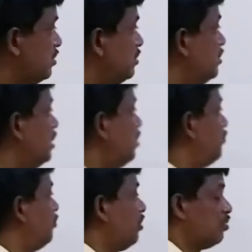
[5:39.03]
the
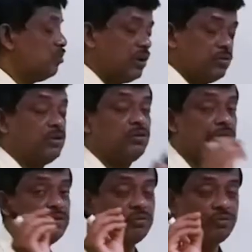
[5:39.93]
formula? What will
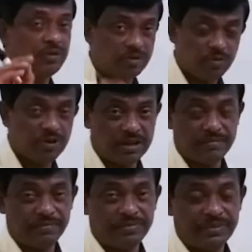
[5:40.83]
be the formula?